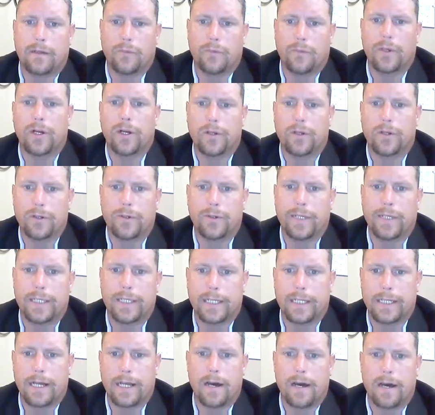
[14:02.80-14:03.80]
that we're doing
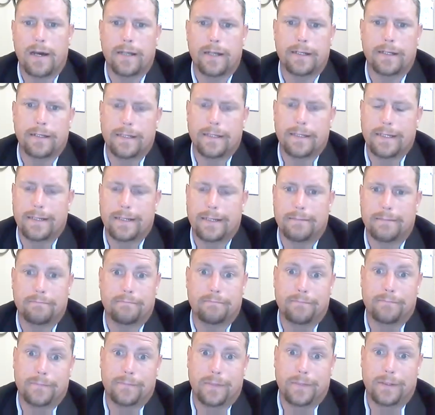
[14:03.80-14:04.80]
that not
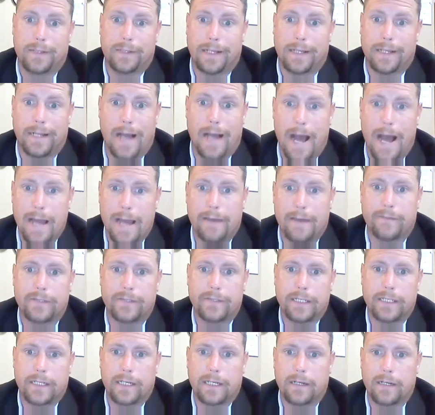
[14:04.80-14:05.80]
that I have
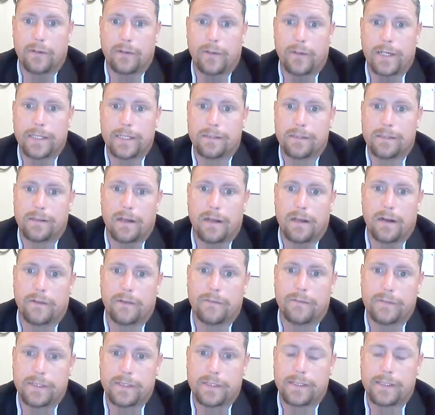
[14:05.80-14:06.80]
seen anyways, a lot
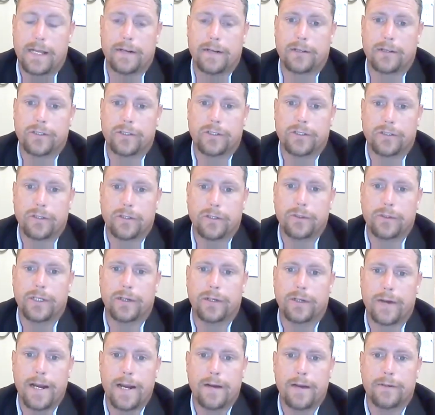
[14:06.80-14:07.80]
of centers are doing
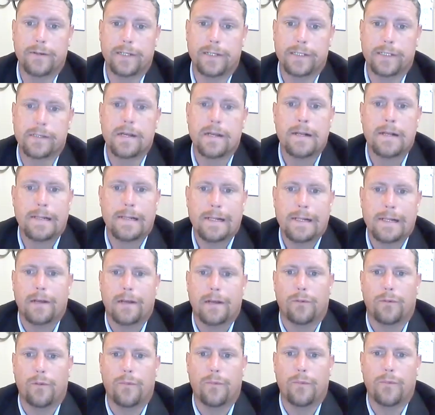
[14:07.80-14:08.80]
around
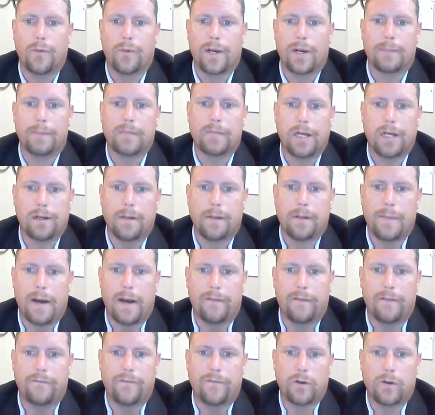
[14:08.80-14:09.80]
is when I'm talking
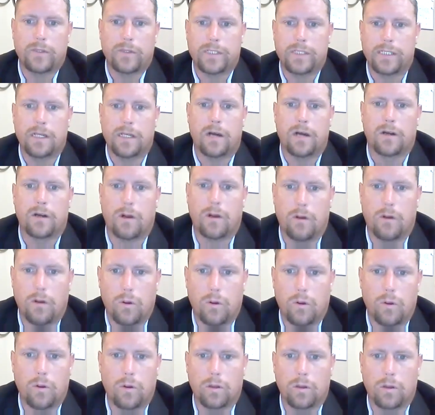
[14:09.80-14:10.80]
about focusing on a
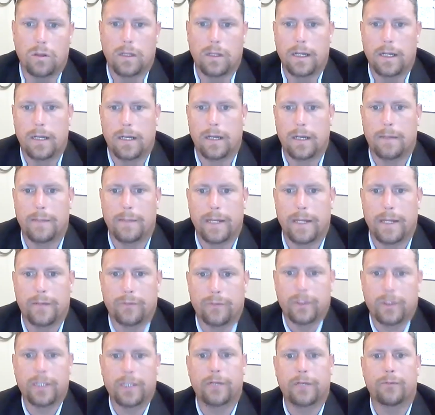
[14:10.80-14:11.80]
whole and
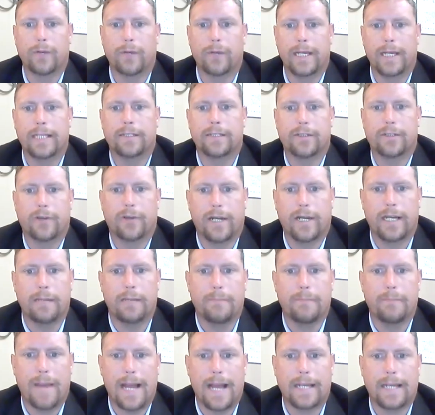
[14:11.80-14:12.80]
really
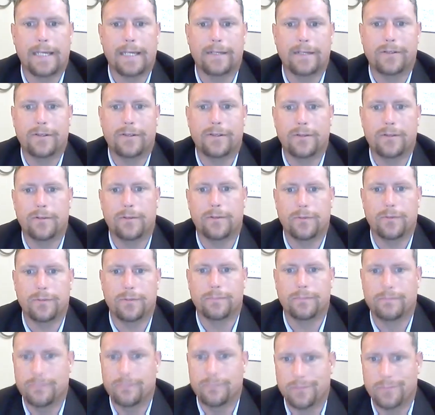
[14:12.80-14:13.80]
reintegrating back into
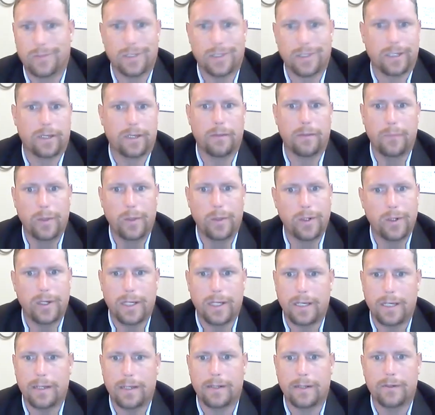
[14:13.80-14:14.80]
the
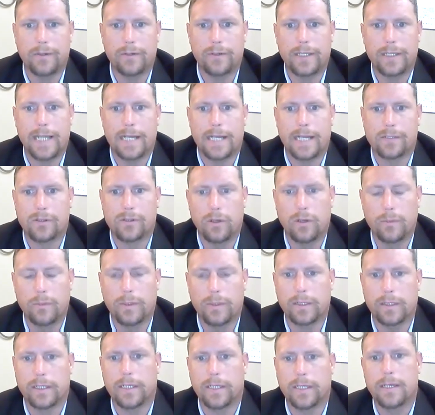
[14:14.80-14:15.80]
community and doing that
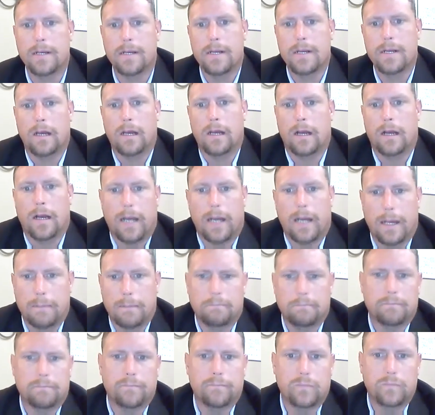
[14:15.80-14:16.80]
soberly.
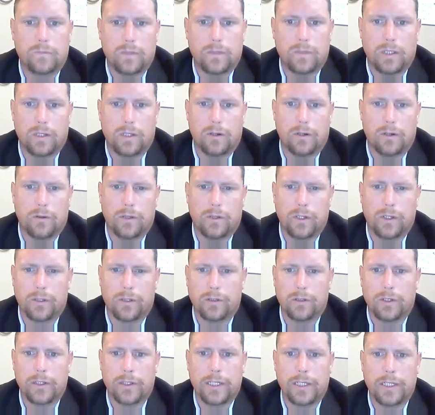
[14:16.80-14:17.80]
Um,
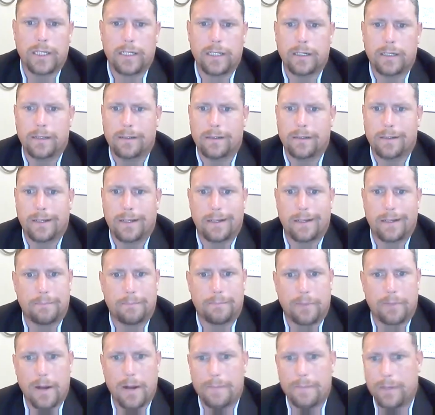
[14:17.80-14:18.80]
you're learning
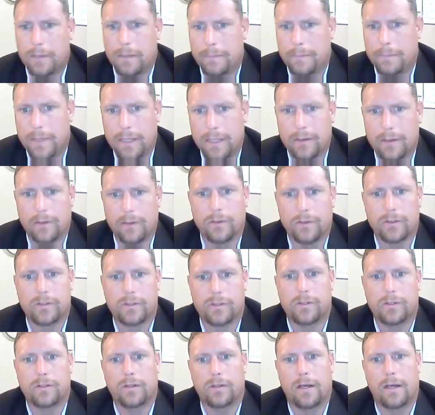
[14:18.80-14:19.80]
prepping
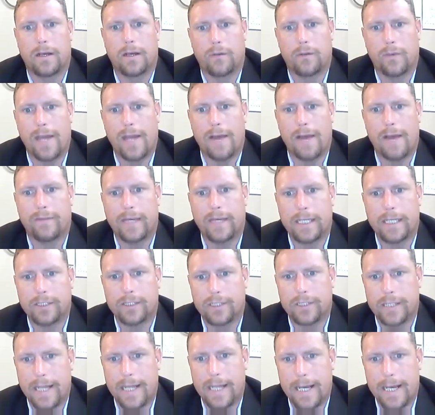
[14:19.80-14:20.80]
meals. We have
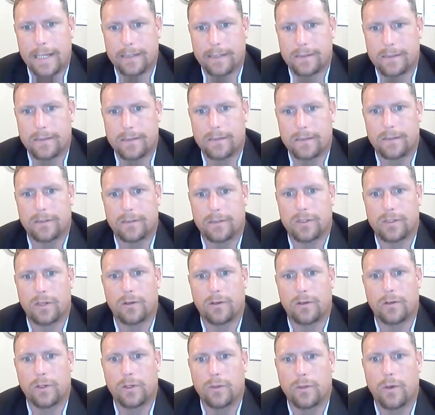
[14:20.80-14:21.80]
kitchenettes,
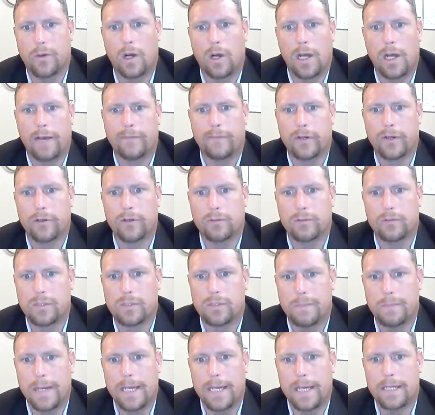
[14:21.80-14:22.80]
so you all have your own
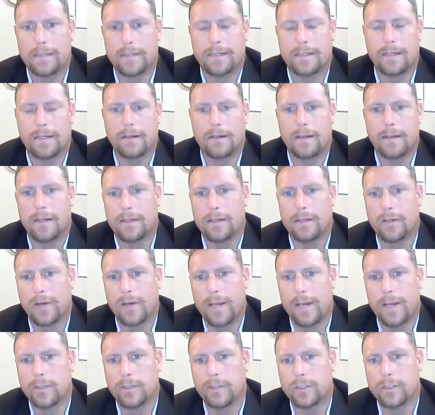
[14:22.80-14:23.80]
space, and
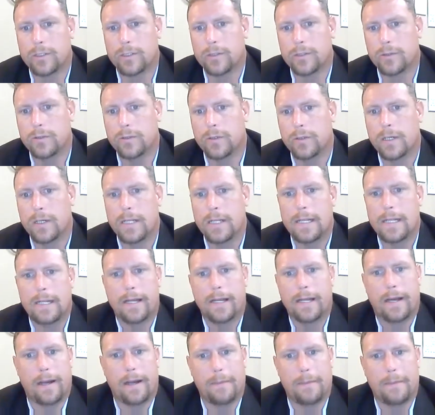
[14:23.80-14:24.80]
you're able to
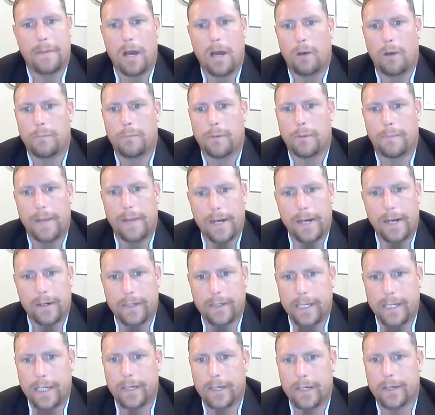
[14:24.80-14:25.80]
help prepare
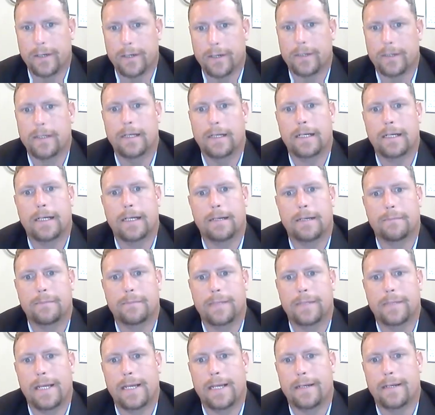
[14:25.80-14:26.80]
dinner,
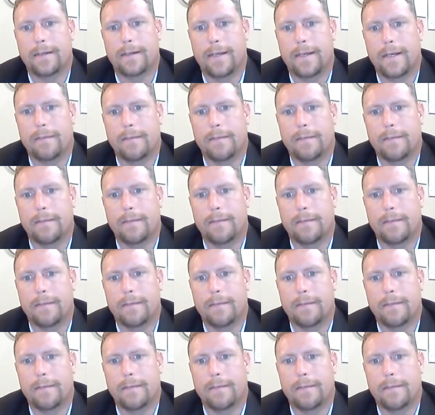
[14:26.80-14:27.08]
and